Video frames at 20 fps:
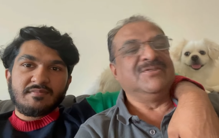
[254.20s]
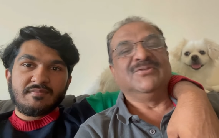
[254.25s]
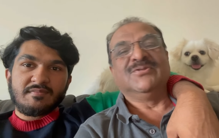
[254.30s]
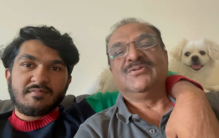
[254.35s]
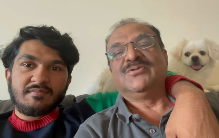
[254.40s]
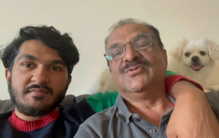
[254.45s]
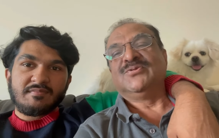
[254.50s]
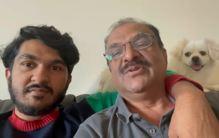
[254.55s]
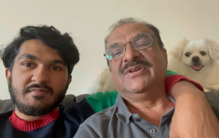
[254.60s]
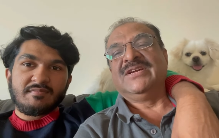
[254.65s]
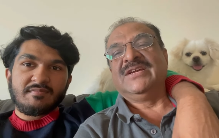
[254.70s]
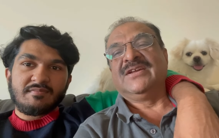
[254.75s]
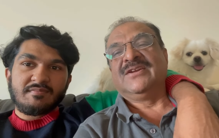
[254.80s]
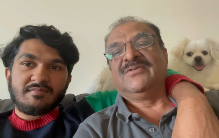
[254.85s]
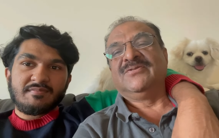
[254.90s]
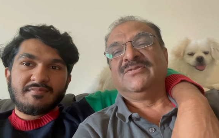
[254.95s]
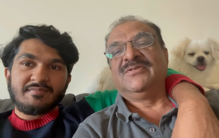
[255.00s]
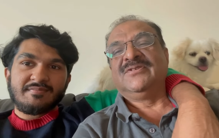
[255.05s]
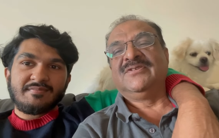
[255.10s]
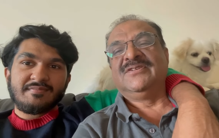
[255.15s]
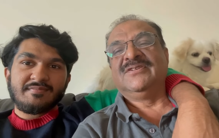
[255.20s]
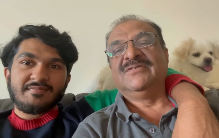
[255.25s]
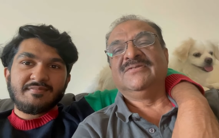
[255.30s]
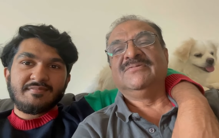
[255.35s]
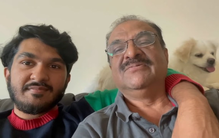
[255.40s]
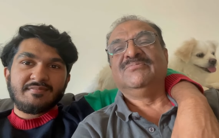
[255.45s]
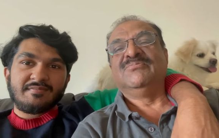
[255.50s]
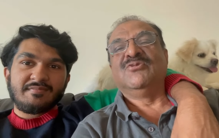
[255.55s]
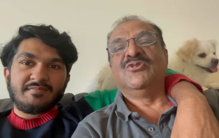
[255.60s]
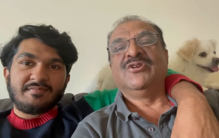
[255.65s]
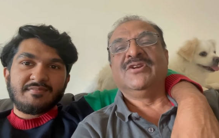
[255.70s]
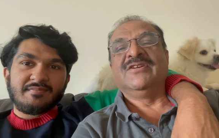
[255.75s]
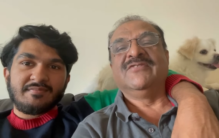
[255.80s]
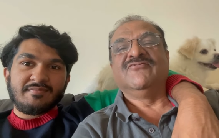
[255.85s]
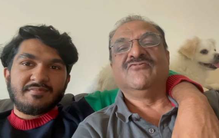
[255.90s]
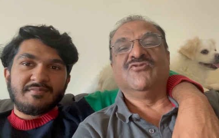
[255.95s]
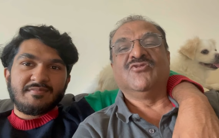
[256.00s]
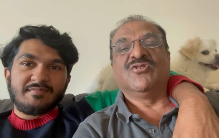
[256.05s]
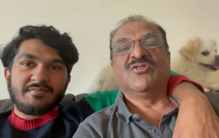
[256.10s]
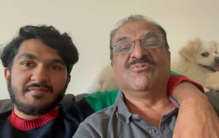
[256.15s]
Speaker 1: no, today around morning
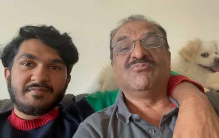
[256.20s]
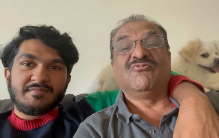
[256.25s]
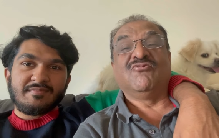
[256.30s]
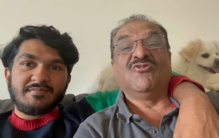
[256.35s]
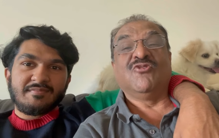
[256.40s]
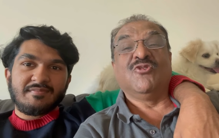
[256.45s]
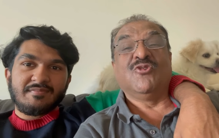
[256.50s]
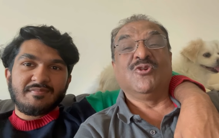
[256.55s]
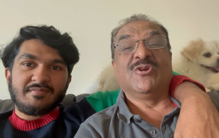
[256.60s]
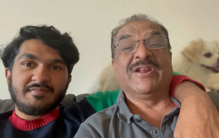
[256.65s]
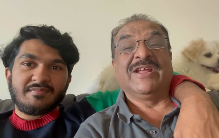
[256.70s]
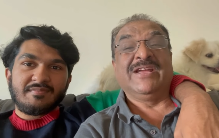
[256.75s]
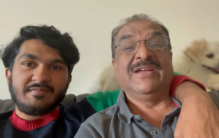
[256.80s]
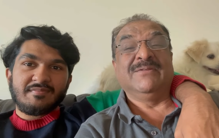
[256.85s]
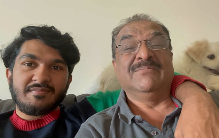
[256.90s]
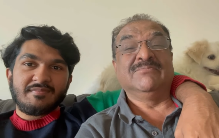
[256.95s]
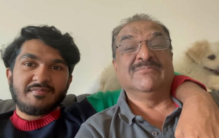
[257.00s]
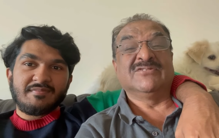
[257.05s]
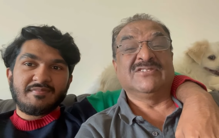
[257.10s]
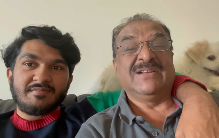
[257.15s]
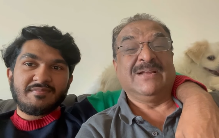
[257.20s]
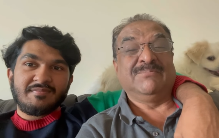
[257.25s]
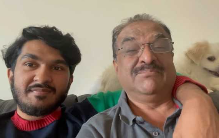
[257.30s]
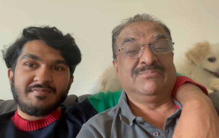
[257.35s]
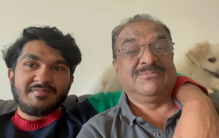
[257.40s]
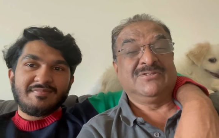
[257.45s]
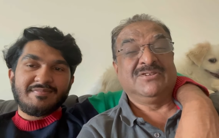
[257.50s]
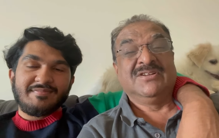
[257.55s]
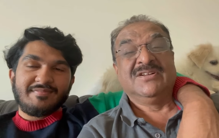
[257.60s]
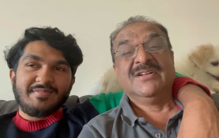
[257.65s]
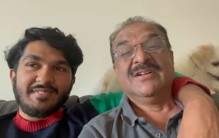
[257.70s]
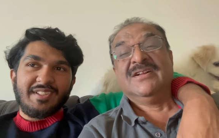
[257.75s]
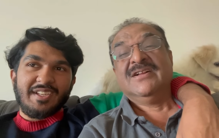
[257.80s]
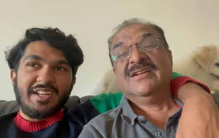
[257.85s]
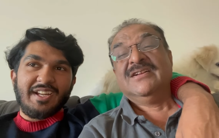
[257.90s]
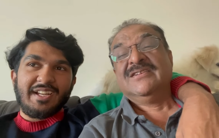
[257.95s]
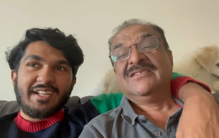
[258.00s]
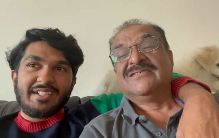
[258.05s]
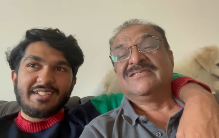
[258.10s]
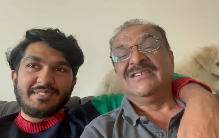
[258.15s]
4 a.m. slept. Yeah.
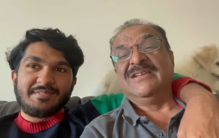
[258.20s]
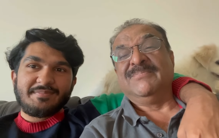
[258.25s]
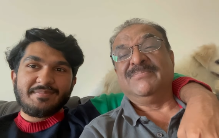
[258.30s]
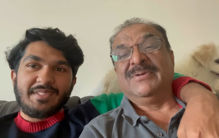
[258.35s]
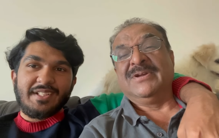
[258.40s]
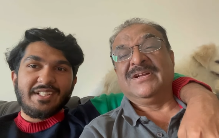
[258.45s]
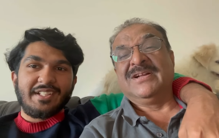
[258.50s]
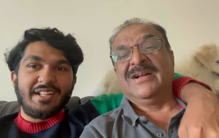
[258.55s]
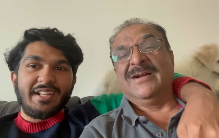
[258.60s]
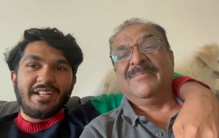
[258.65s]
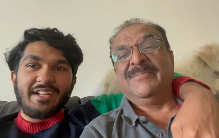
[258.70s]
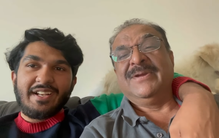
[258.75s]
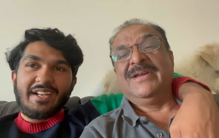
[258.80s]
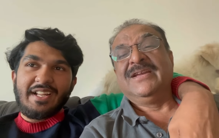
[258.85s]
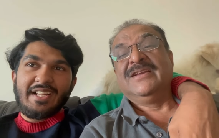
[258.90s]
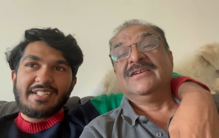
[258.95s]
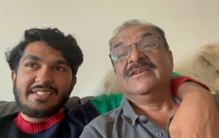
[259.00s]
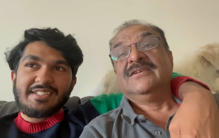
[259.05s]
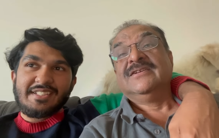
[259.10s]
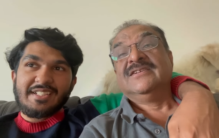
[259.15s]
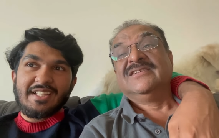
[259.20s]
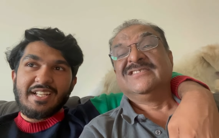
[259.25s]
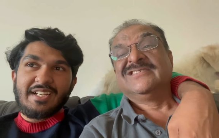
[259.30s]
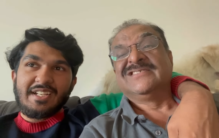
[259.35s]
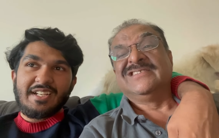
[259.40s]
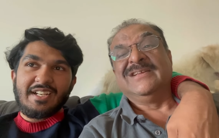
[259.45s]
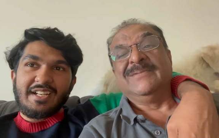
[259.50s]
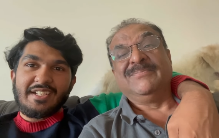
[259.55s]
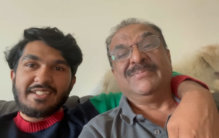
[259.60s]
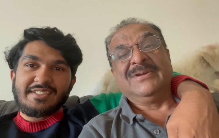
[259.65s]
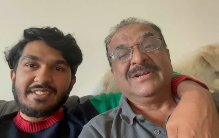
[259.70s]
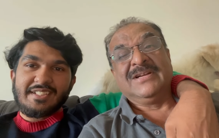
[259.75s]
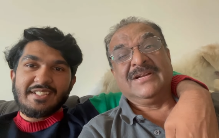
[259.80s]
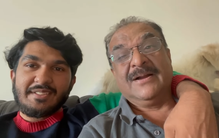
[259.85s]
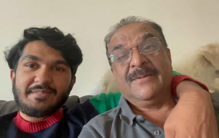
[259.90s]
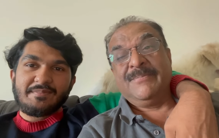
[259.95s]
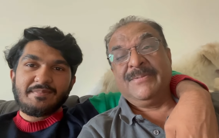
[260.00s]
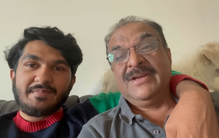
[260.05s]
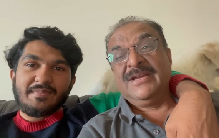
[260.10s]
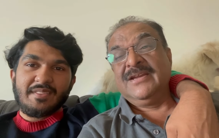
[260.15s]
Sleeping
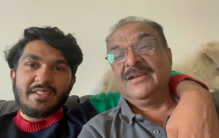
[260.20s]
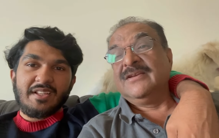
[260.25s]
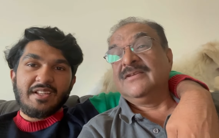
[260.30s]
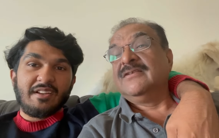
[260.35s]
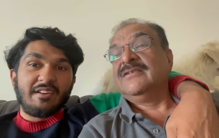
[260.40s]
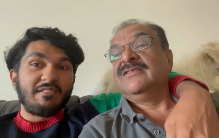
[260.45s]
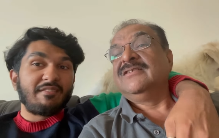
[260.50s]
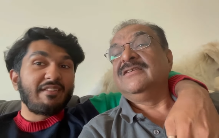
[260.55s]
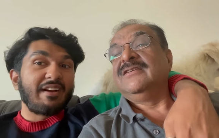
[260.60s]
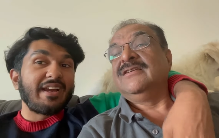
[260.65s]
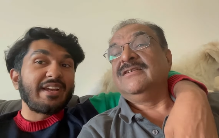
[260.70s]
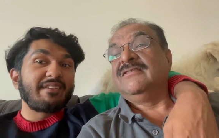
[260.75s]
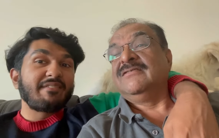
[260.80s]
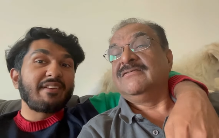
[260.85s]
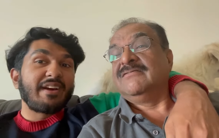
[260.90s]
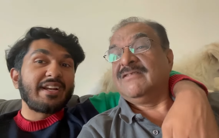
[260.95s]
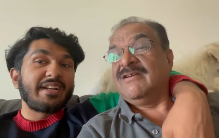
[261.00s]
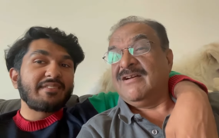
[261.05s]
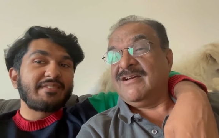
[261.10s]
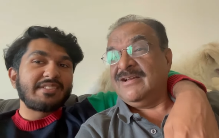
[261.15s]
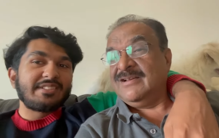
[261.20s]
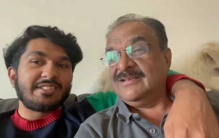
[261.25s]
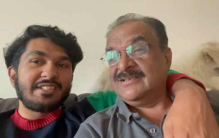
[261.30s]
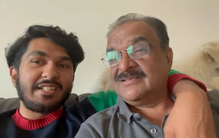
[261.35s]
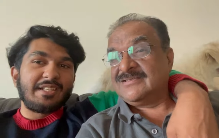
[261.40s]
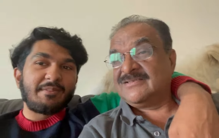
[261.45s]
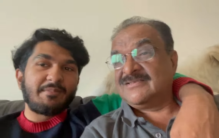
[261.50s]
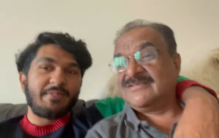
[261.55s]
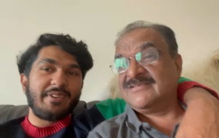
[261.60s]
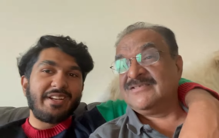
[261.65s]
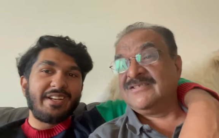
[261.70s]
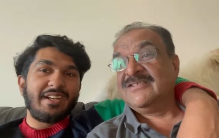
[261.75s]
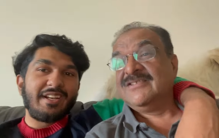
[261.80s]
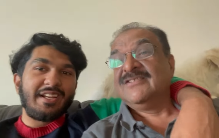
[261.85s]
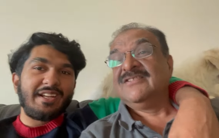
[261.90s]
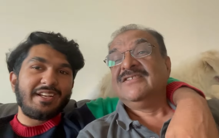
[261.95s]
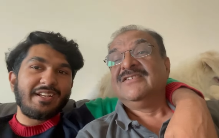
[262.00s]
Speaker 2: coming. Why do we sleep very late?